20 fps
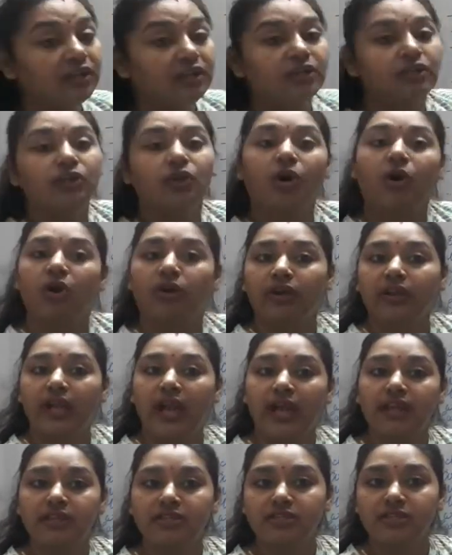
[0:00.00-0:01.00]
the
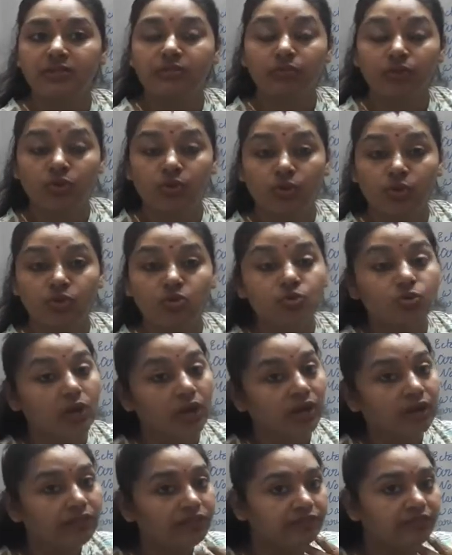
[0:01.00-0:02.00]
organism, those who
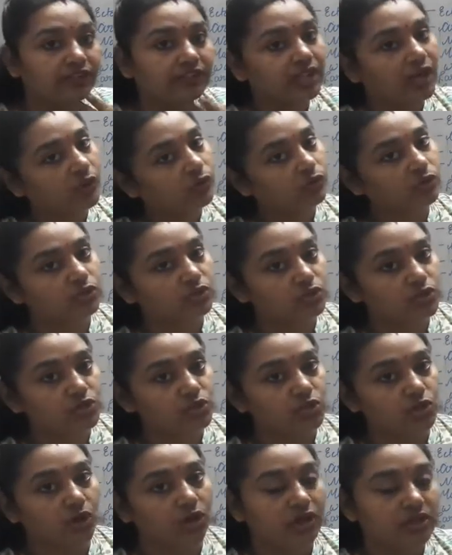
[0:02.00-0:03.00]
are without
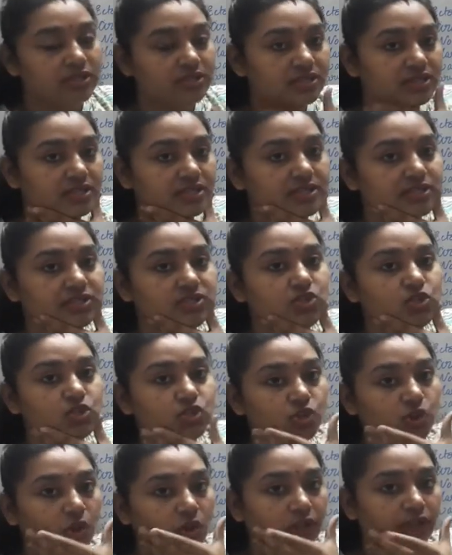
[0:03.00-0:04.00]
jaws. This
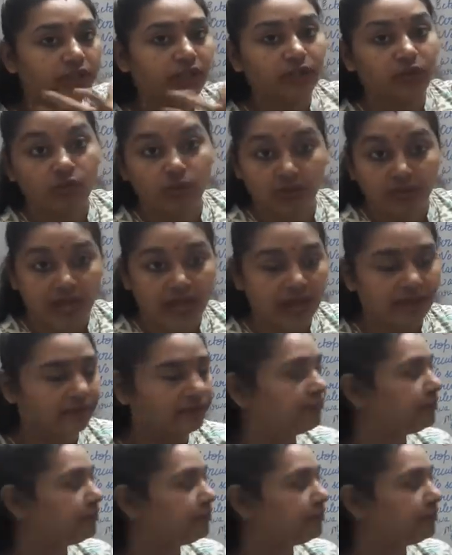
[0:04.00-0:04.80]
jaw they don't have.